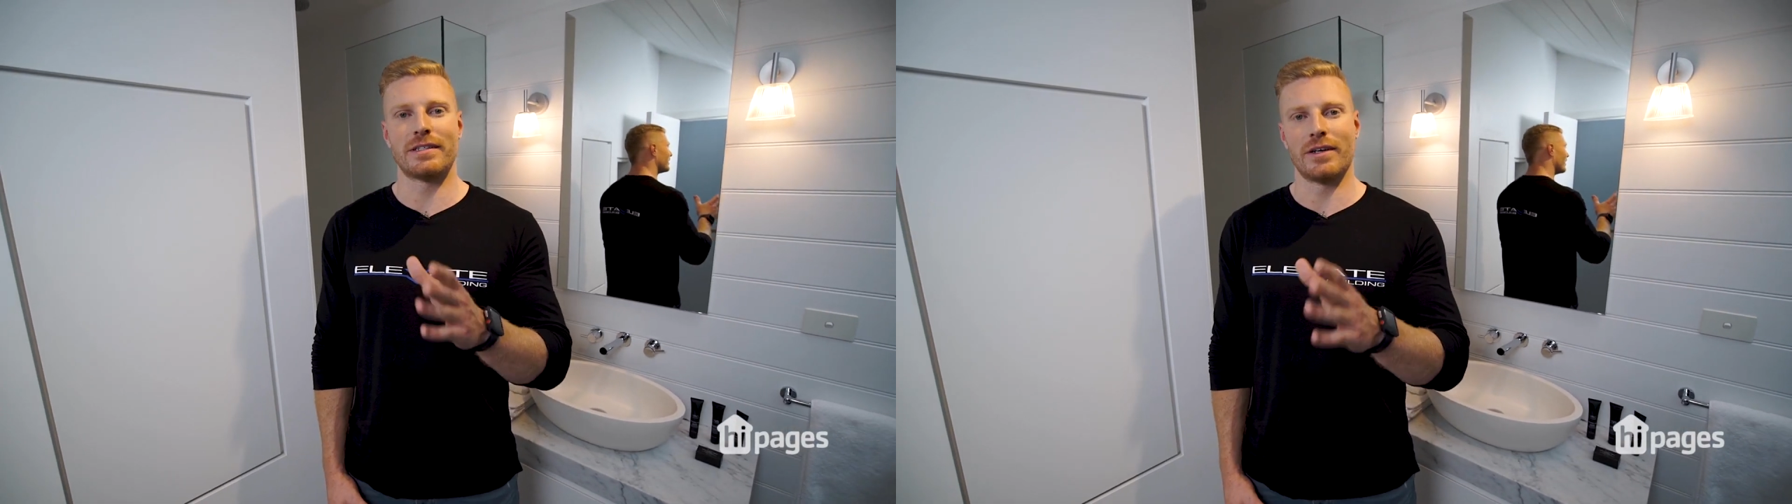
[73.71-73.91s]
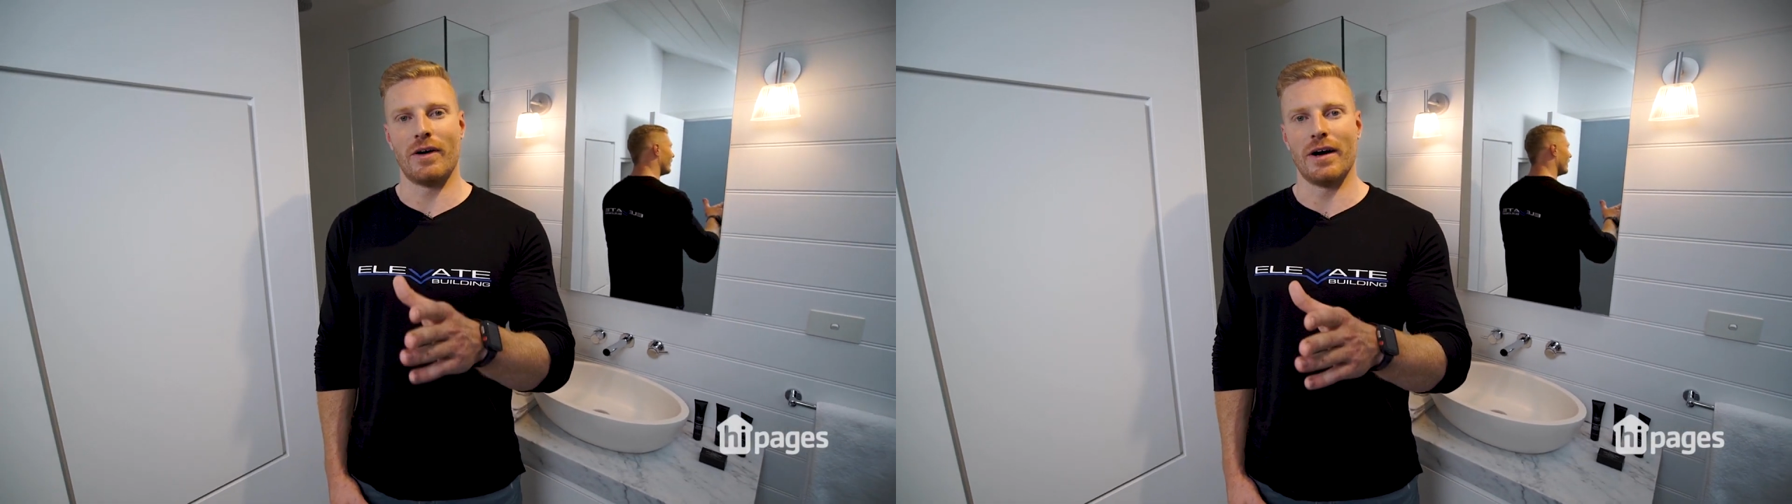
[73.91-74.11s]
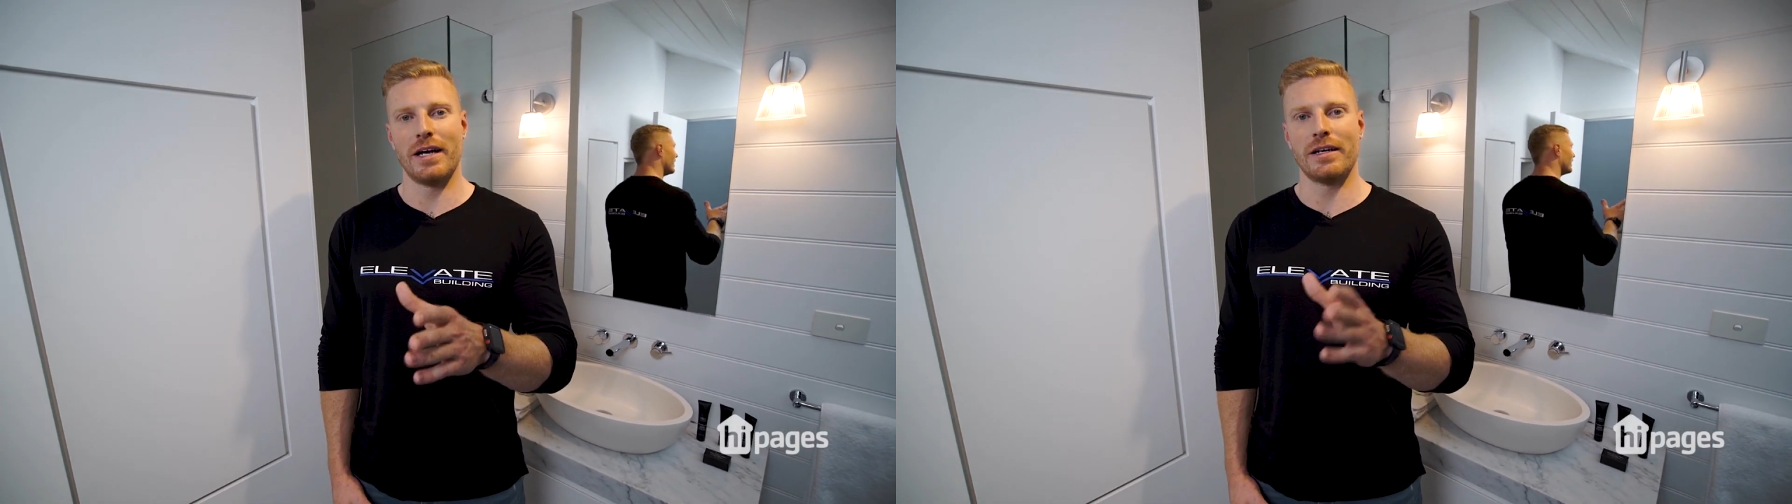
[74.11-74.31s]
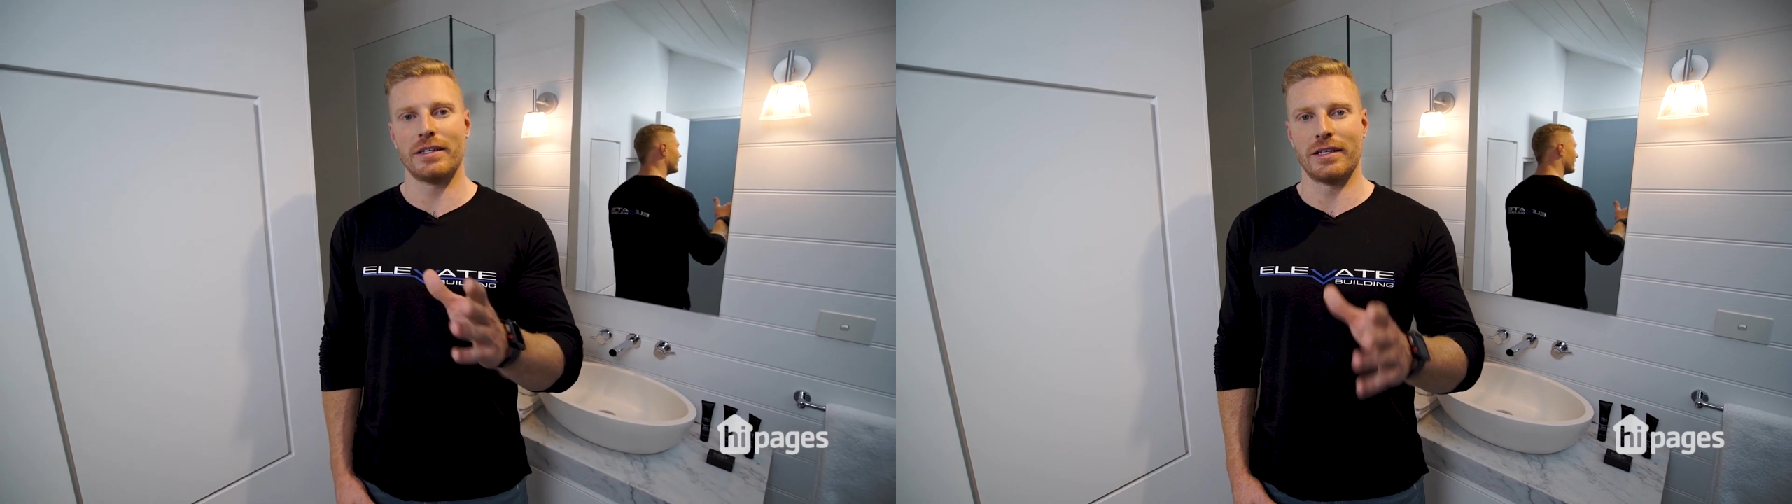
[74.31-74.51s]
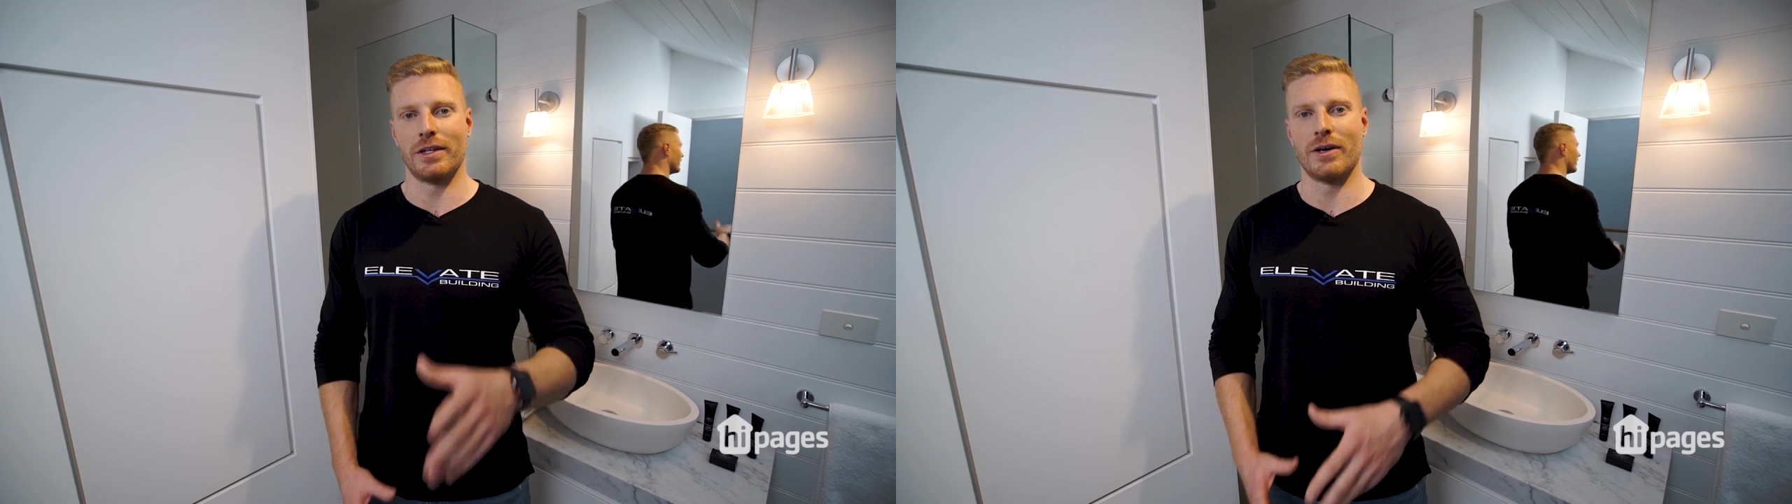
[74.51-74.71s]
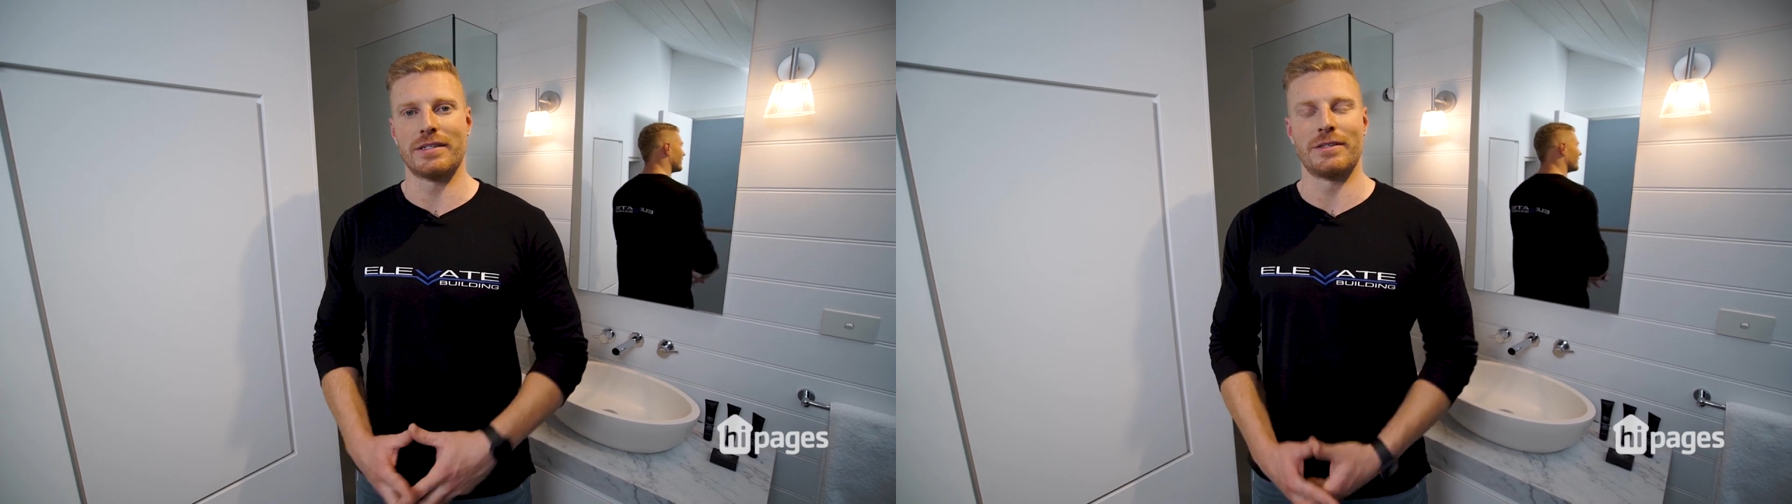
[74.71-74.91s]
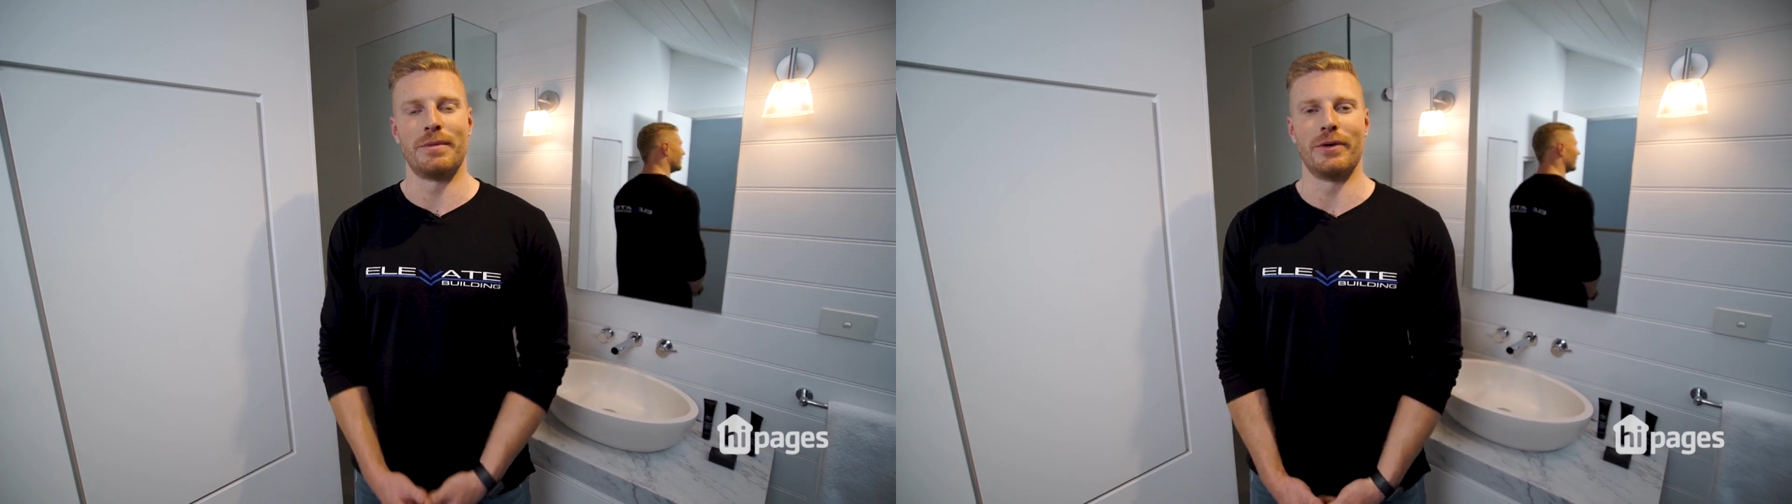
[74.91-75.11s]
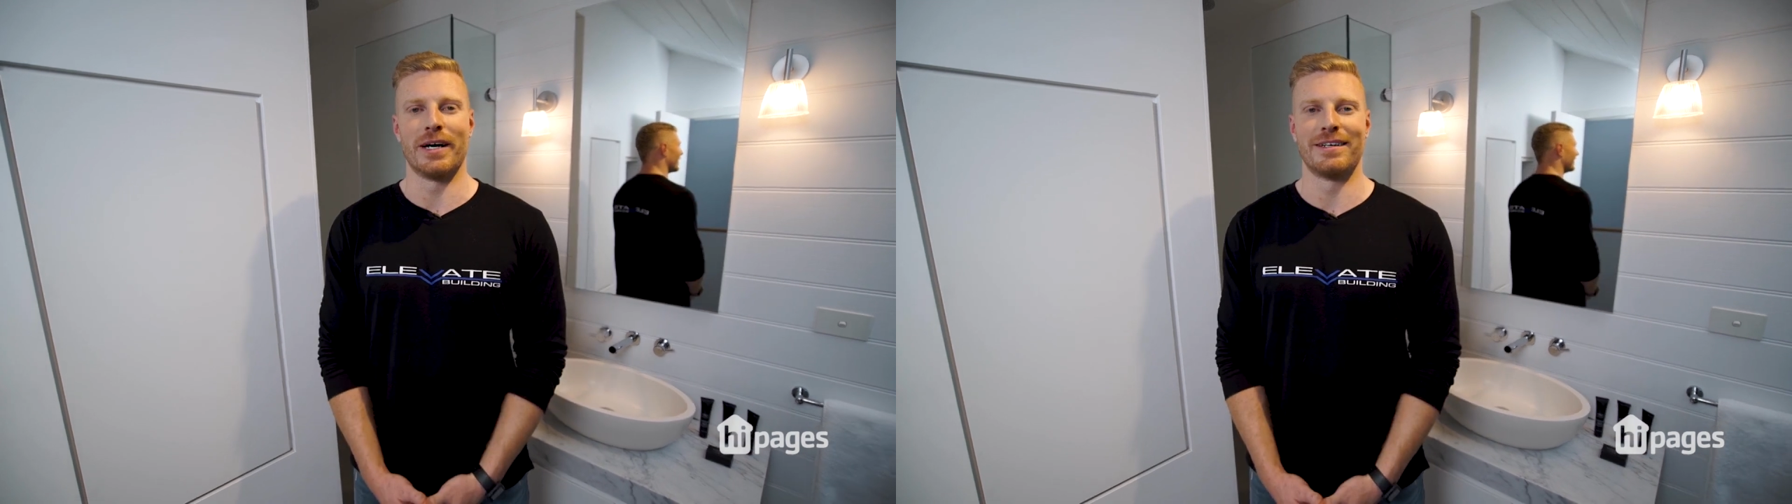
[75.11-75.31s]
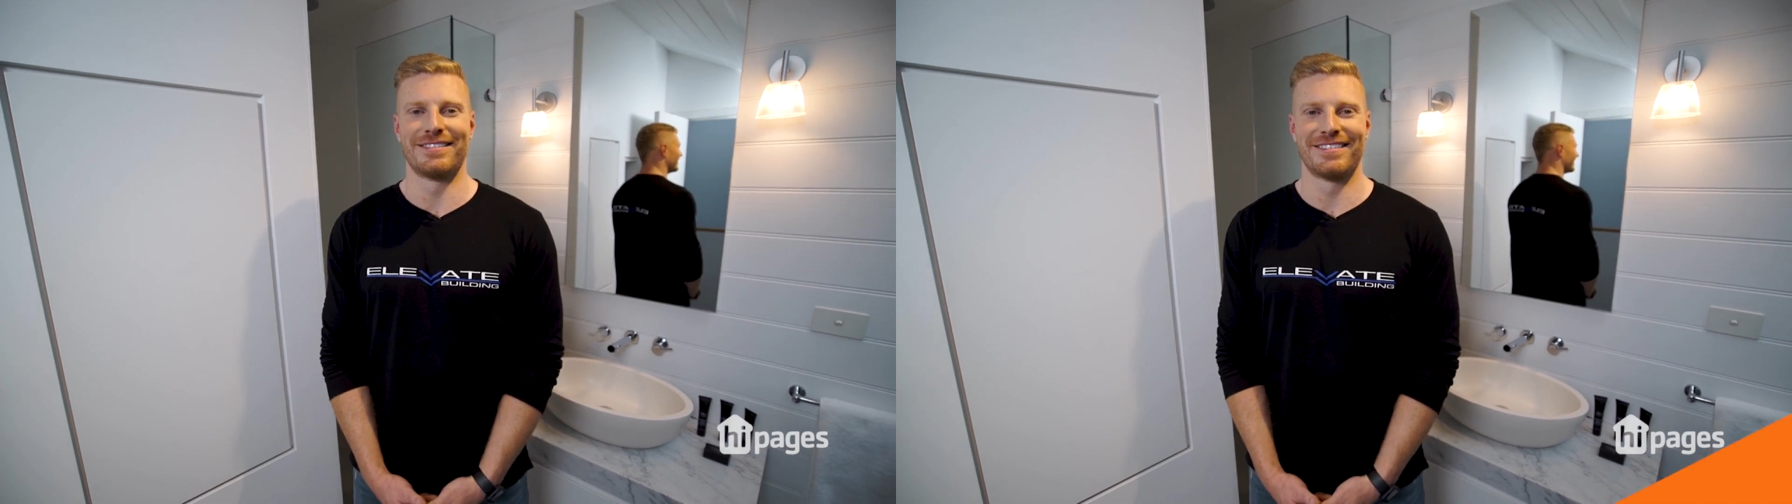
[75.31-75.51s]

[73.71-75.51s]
to hire your licensed builder.